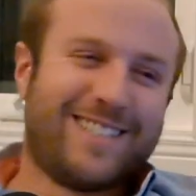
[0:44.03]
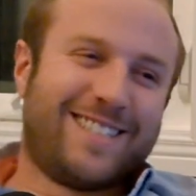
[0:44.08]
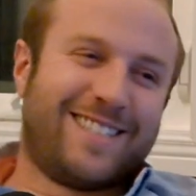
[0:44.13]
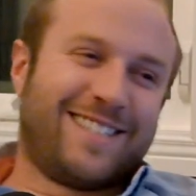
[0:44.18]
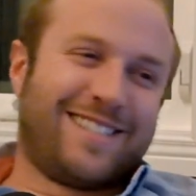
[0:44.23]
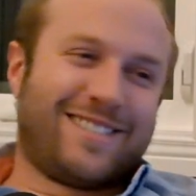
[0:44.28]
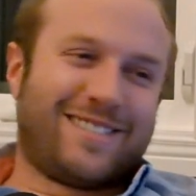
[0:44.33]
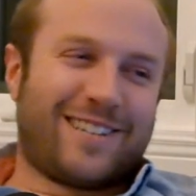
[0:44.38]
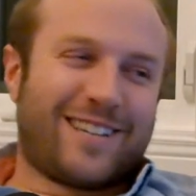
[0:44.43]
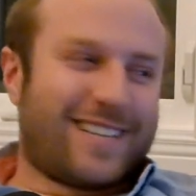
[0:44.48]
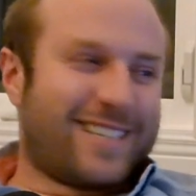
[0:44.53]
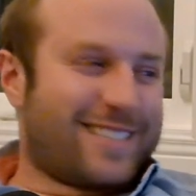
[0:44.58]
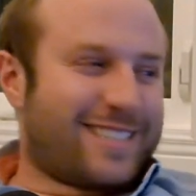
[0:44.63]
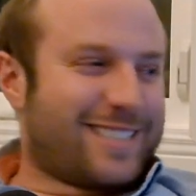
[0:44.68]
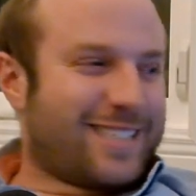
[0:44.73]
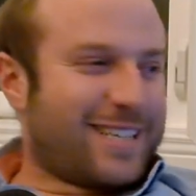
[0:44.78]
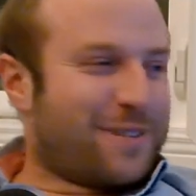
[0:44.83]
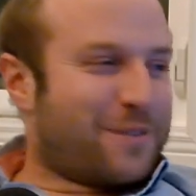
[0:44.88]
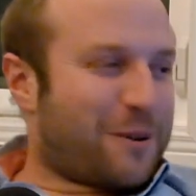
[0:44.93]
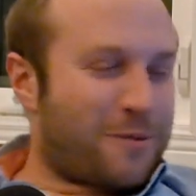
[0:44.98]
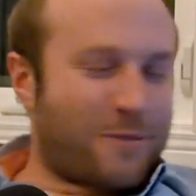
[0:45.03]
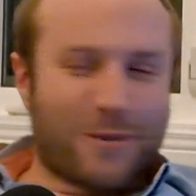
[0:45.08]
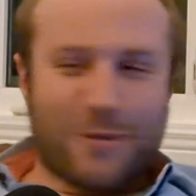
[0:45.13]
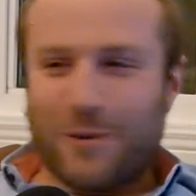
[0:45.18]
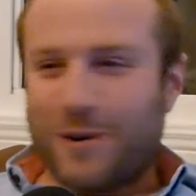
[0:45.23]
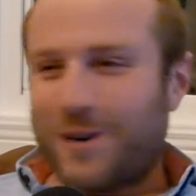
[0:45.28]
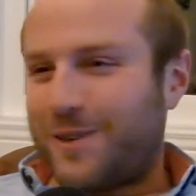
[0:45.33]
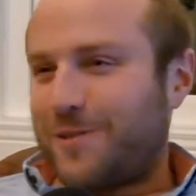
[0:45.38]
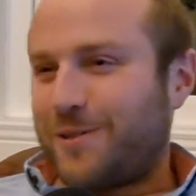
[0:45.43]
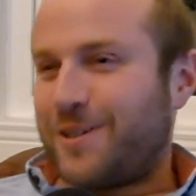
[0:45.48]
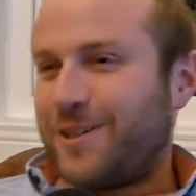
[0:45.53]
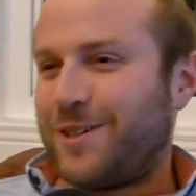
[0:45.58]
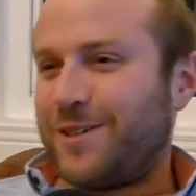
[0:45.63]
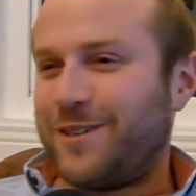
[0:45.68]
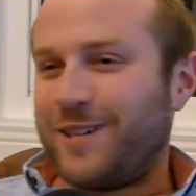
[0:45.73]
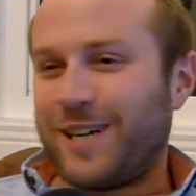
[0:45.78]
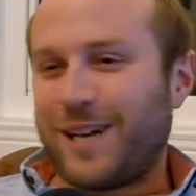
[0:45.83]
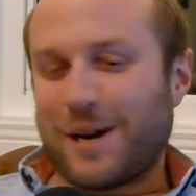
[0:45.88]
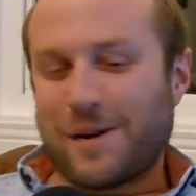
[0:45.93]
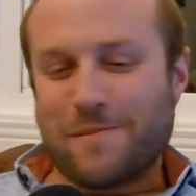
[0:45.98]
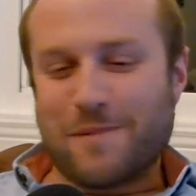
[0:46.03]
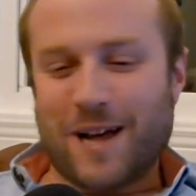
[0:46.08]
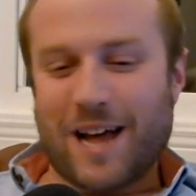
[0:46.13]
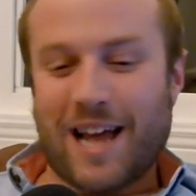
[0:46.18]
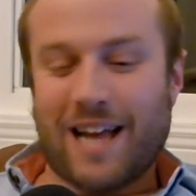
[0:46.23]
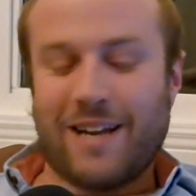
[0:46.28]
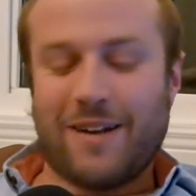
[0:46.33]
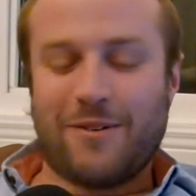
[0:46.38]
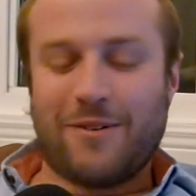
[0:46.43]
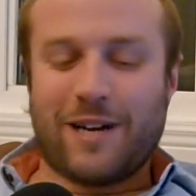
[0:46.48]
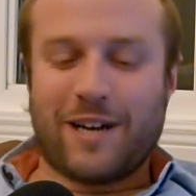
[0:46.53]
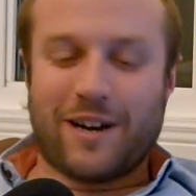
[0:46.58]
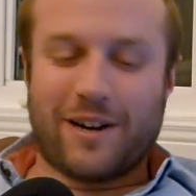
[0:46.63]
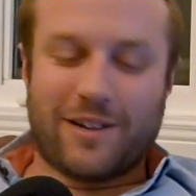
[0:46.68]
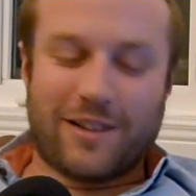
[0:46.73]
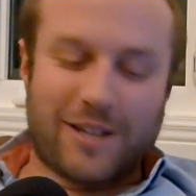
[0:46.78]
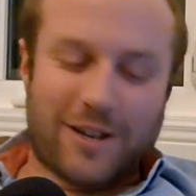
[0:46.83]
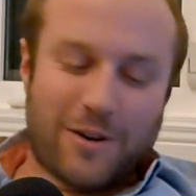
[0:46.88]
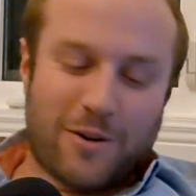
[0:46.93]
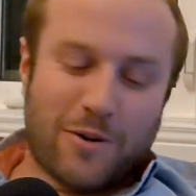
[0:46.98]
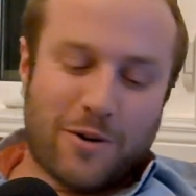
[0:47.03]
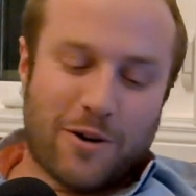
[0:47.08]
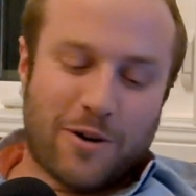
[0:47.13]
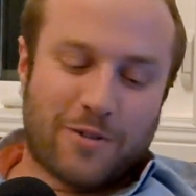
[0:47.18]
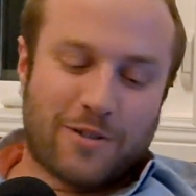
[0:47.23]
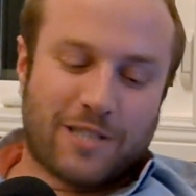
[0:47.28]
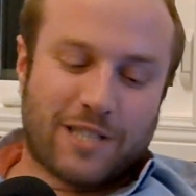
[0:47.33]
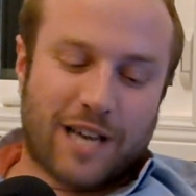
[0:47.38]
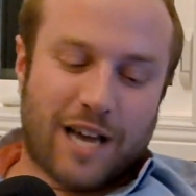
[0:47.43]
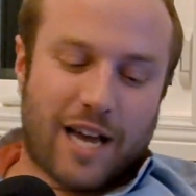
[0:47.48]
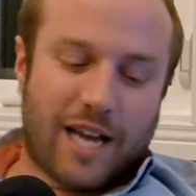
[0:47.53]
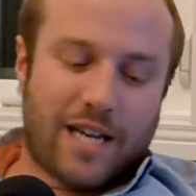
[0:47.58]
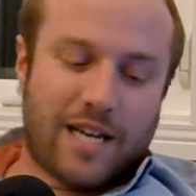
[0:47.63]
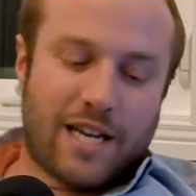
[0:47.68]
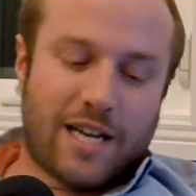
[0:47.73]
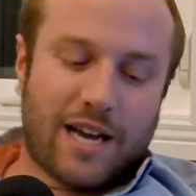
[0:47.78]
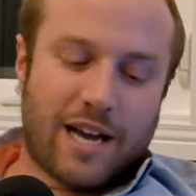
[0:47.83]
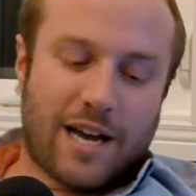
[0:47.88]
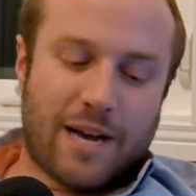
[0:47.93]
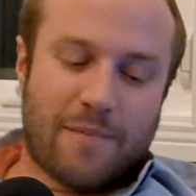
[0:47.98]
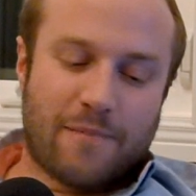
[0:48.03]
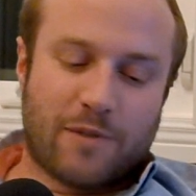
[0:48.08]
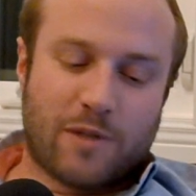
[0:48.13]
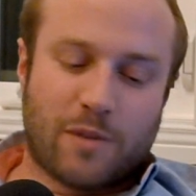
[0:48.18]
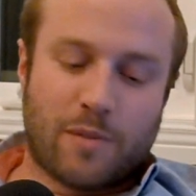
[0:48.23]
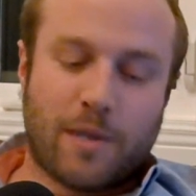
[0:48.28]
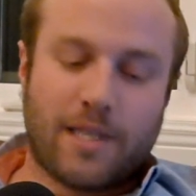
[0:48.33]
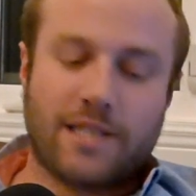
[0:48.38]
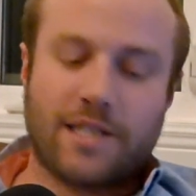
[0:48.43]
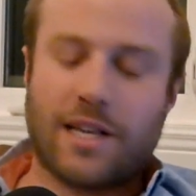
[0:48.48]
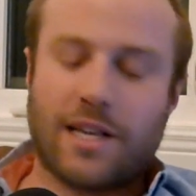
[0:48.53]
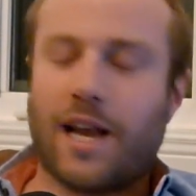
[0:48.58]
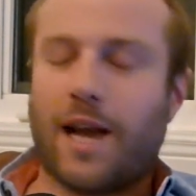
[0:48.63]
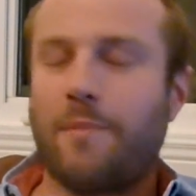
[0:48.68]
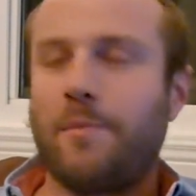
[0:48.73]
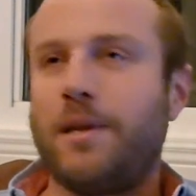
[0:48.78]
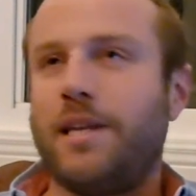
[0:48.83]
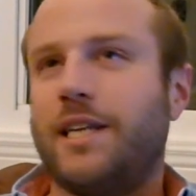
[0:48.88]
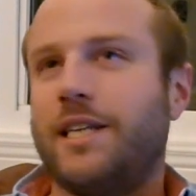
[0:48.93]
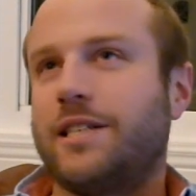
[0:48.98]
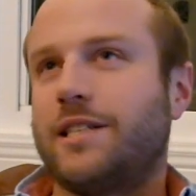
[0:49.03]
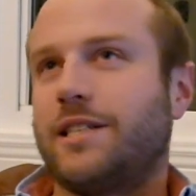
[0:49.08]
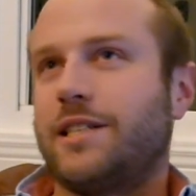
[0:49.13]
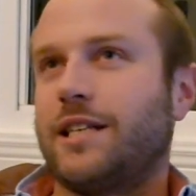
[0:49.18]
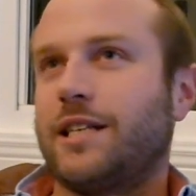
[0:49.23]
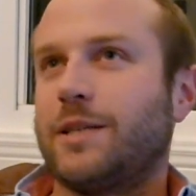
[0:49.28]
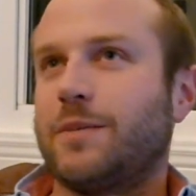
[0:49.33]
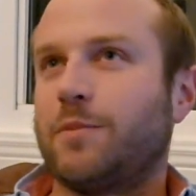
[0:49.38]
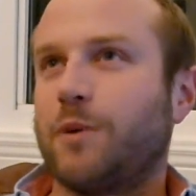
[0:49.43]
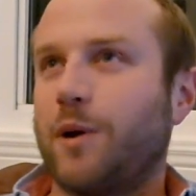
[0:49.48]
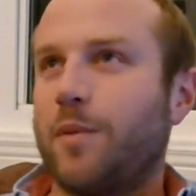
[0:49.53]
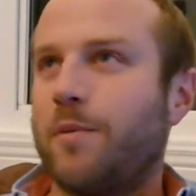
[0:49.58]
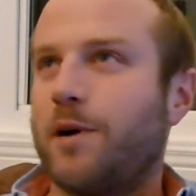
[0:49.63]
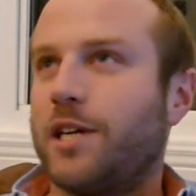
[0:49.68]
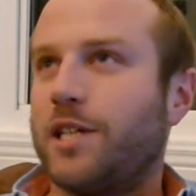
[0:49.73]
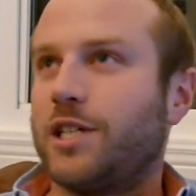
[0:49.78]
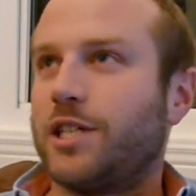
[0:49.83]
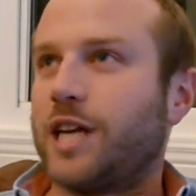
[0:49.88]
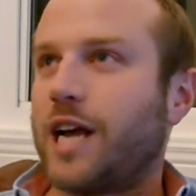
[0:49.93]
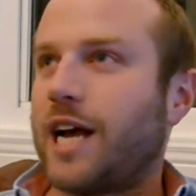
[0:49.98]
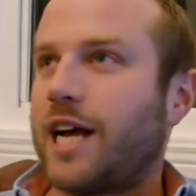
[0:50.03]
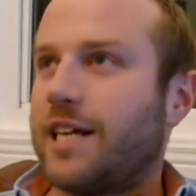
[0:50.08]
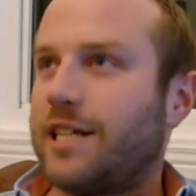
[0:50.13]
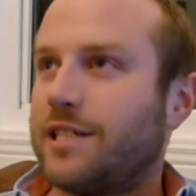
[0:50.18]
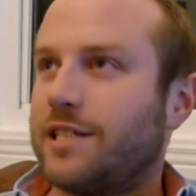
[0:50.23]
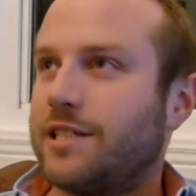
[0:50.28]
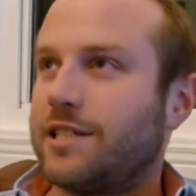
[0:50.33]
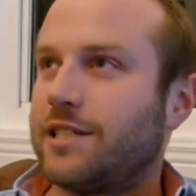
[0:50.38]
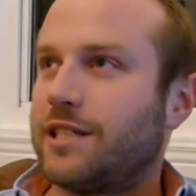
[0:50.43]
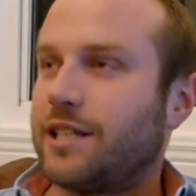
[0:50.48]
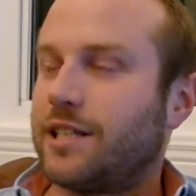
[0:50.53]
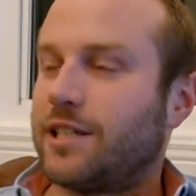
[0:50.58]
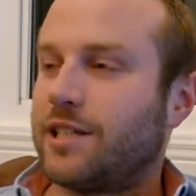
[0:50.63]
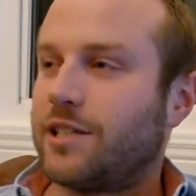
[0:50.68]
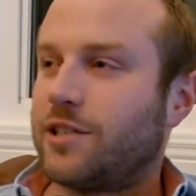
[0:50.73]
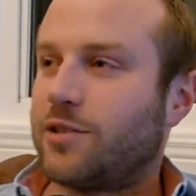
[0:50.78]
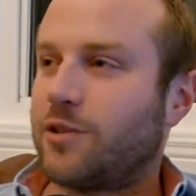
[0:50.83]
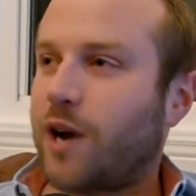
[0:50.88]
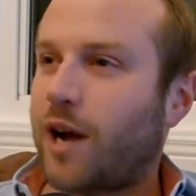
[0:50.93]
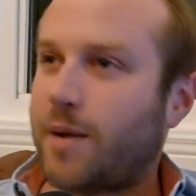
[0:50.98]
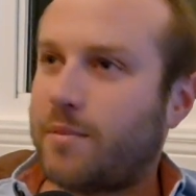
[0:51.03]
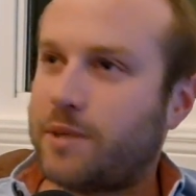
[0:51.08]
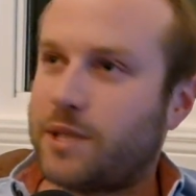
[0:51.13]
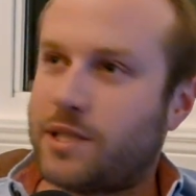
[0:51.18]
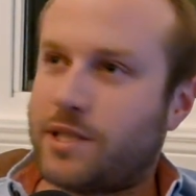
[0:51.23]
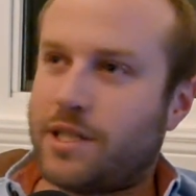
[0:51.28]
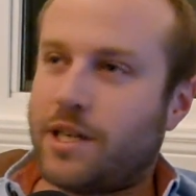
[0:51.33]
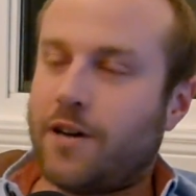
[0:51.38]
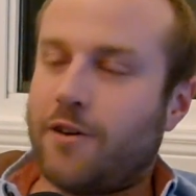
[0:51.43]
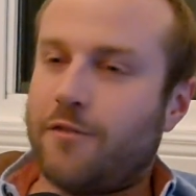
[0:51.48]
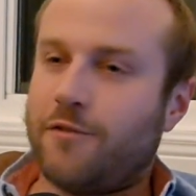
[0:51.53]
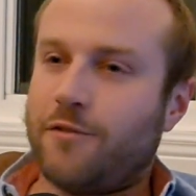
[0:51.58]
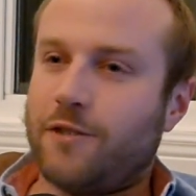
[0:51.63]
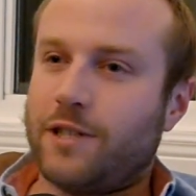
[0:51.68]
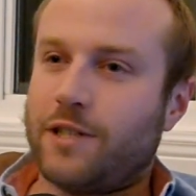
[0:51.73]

trying to see what we're doing here. But anyway, on the no code side, so basically, I mean, it's pretty much as it describes itself.